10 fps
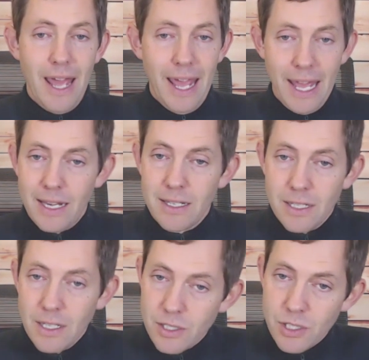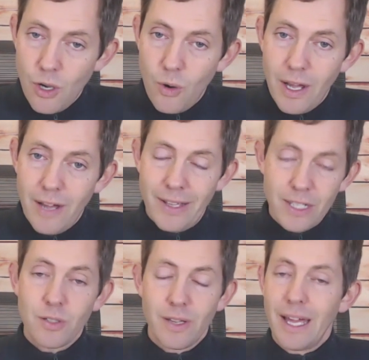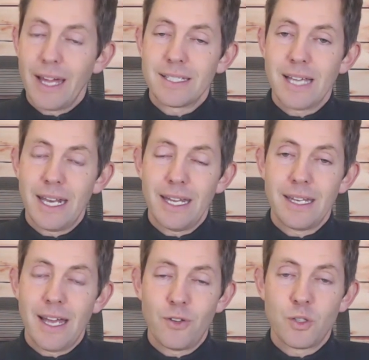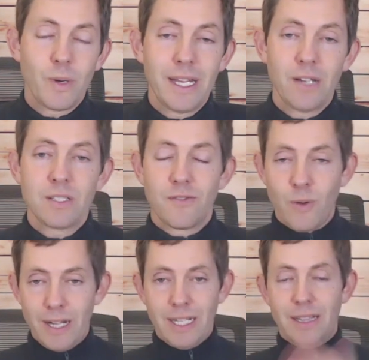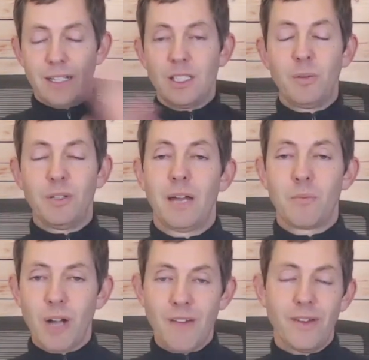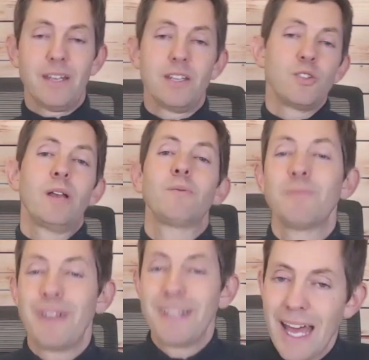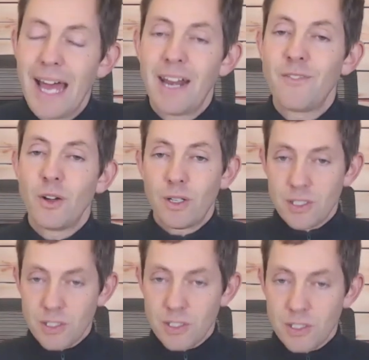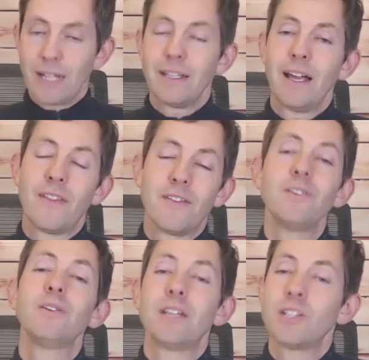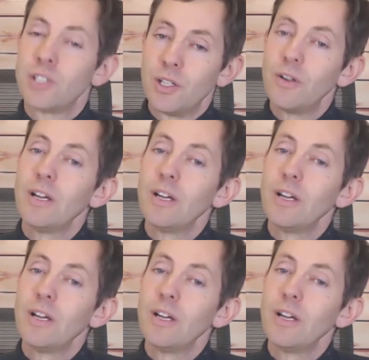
And so eventually I decided, after 20 years of directing the global nonprofit, to join with my dad and focus directly on the food issue.